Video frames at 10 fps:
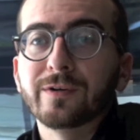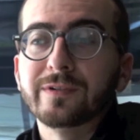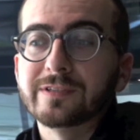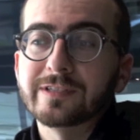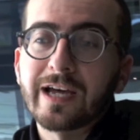
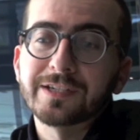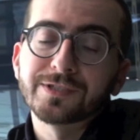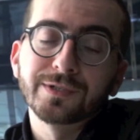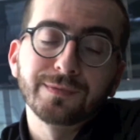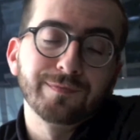current
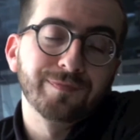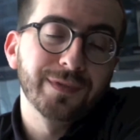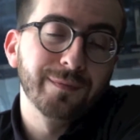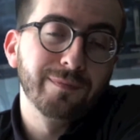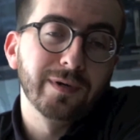stature,
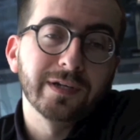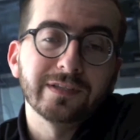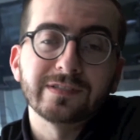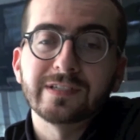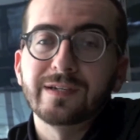but at
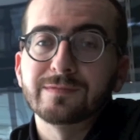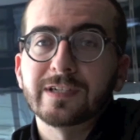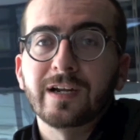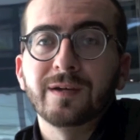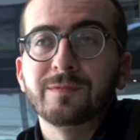the same
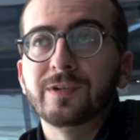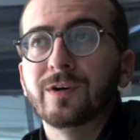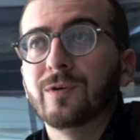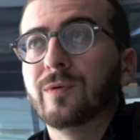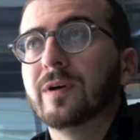time, you
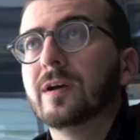know,